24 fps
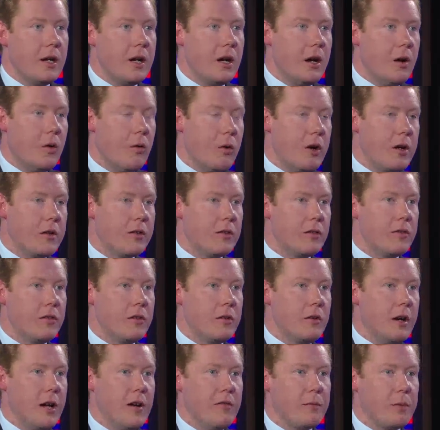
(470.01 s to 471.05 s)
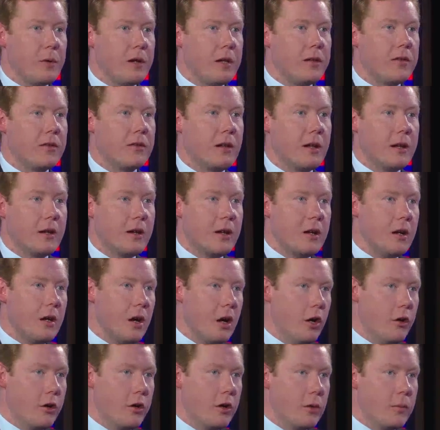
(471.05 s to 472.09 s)
Whereas if you have places like
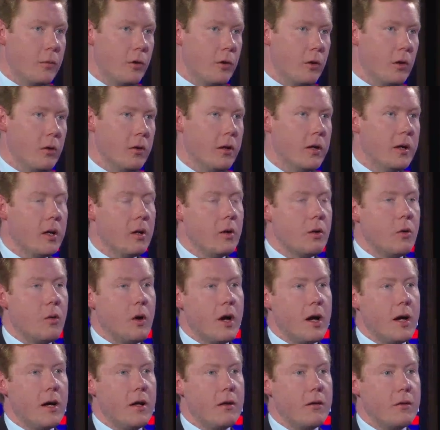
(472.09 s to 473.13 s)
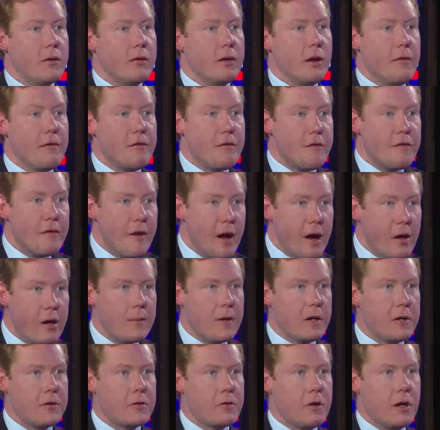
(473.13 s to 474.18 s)
Wigmore Hall, where they're very
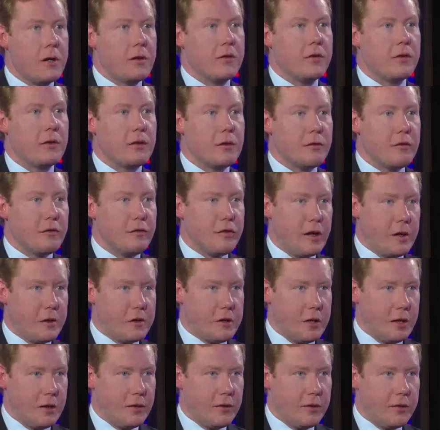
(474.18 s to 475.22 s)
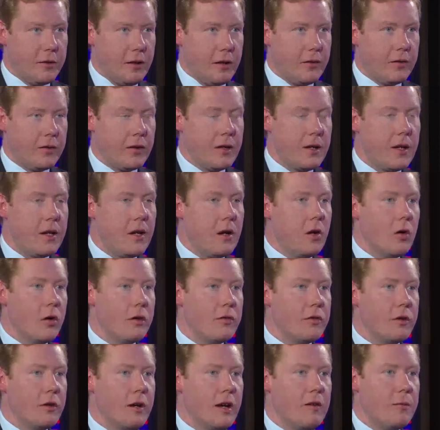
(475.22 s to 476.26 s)
much run as functioning estates, or
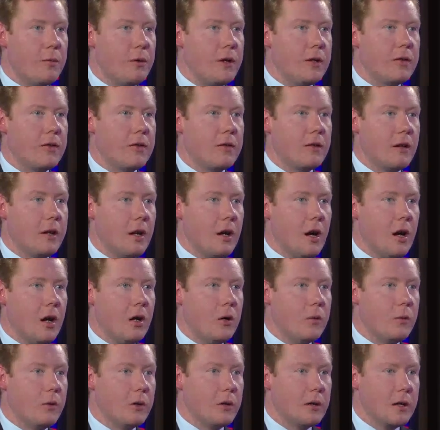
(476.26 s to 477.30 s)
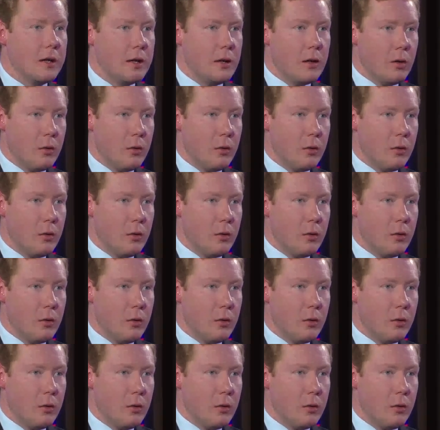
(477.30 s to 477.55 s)
if you have places like Harwood,